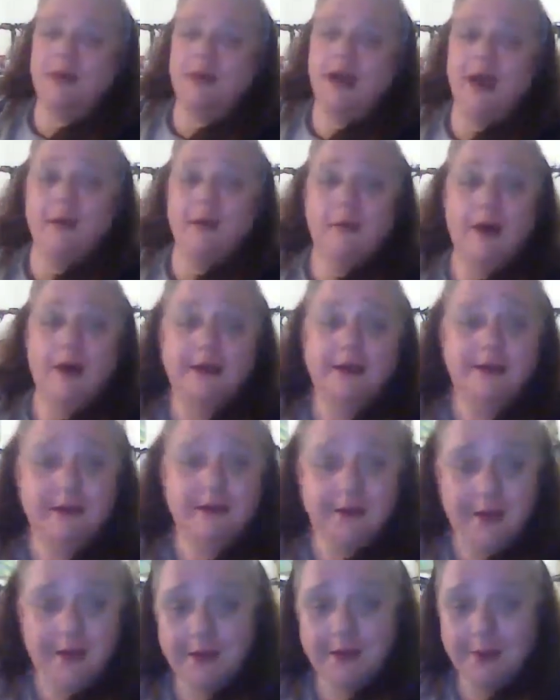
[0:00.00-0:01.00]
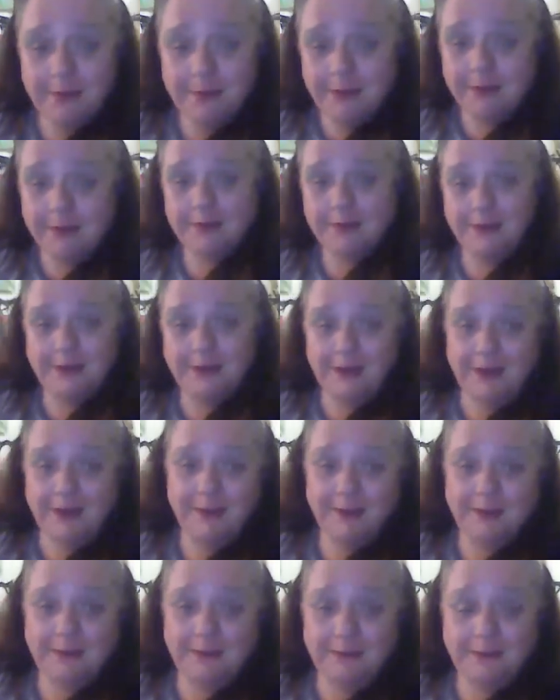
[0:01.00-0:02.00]
what I wanted to talk about
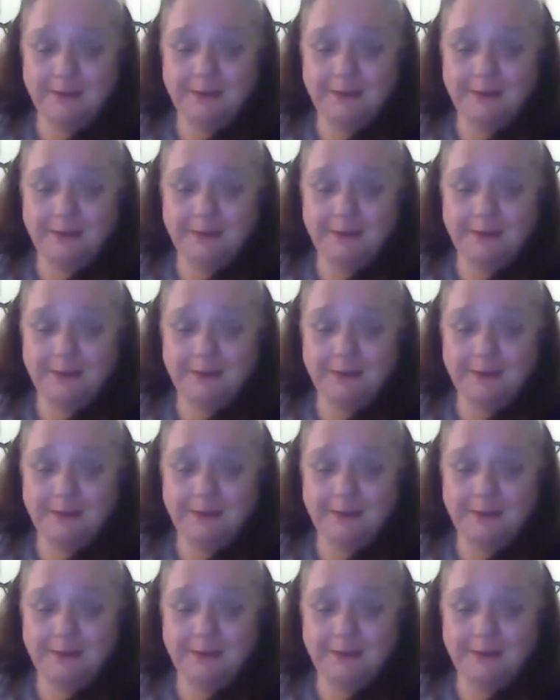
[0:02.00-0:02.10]
tonight.